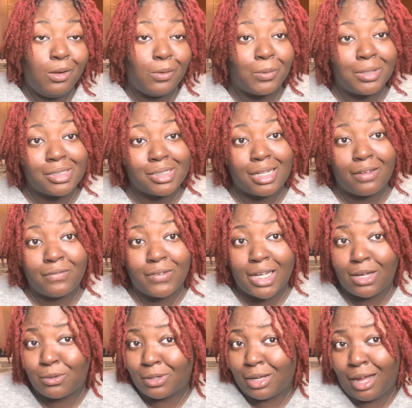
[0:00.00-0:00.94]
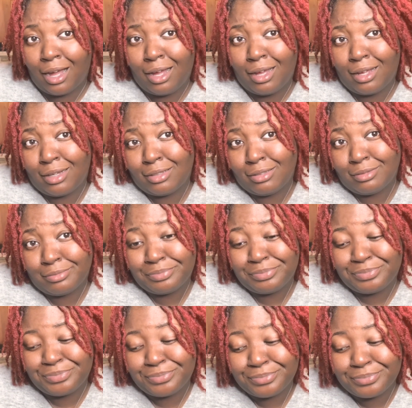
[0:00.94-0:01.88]
once I found God,
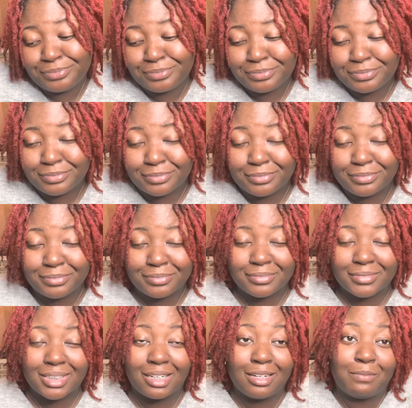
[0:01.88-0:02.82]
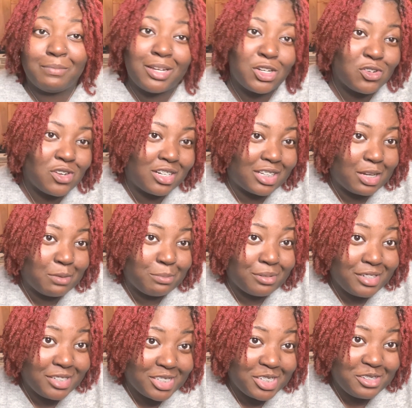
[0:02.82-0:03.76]
and I'm not trying to get
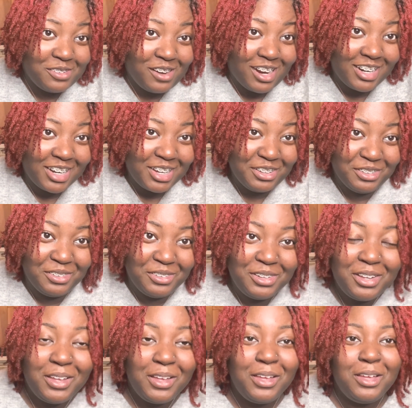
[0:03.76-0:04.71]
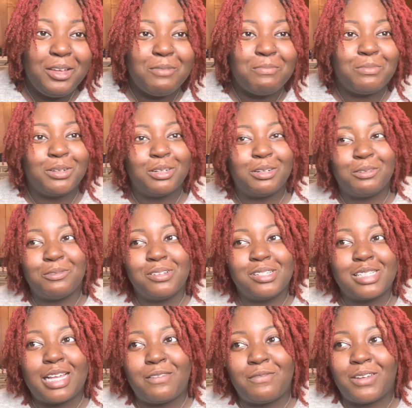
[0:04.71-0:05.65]
preachy right now, but
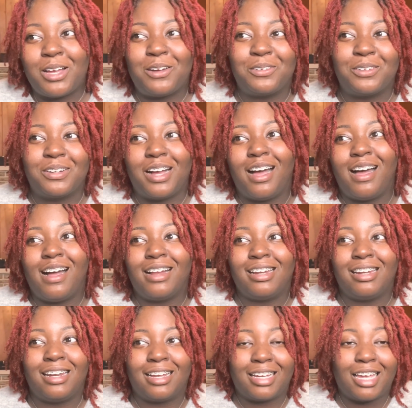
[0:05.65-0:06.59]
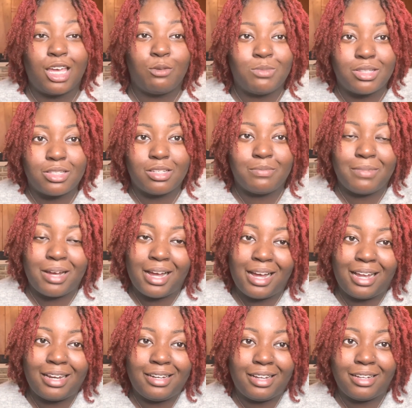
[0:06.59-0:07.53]
once I found God and I came into my
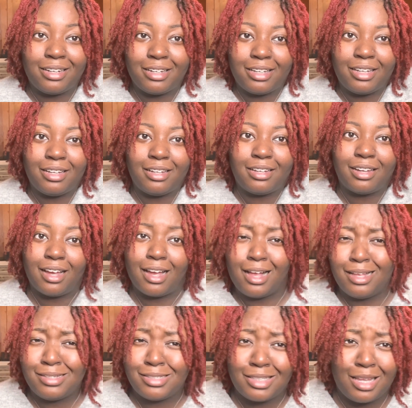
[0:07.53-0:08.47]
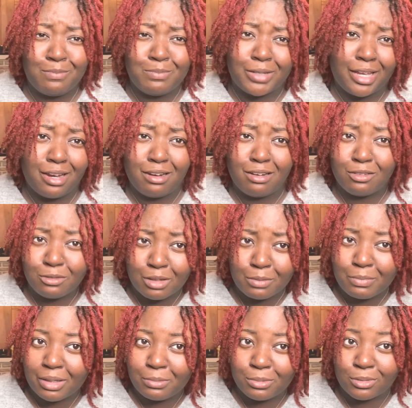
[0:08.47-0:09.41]
identity, I stopped caring
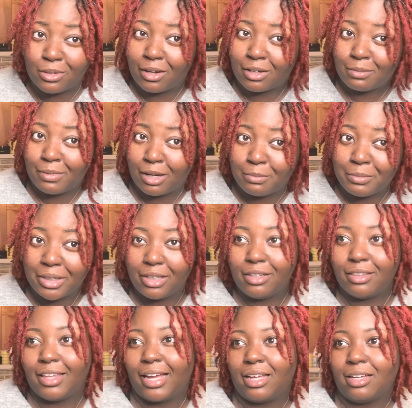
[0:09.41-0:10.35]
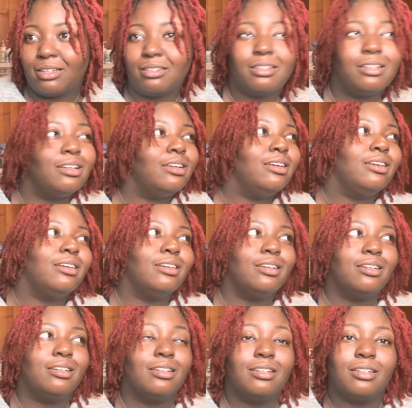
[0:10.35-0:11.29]
what people thought about me. Like,
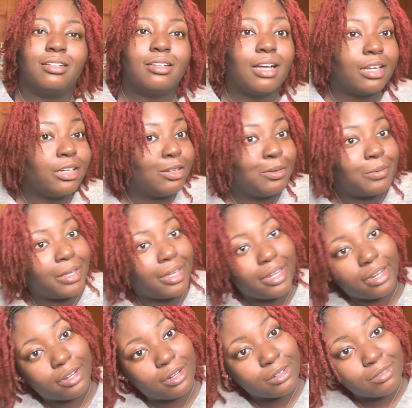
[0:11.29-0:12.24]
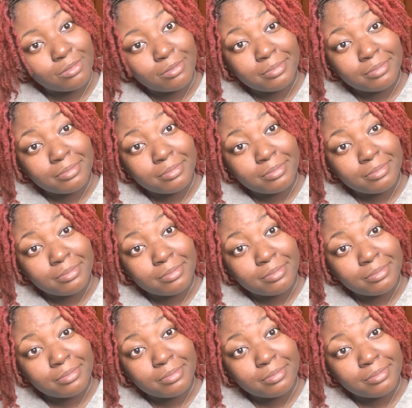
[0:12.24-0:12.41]
I don't care.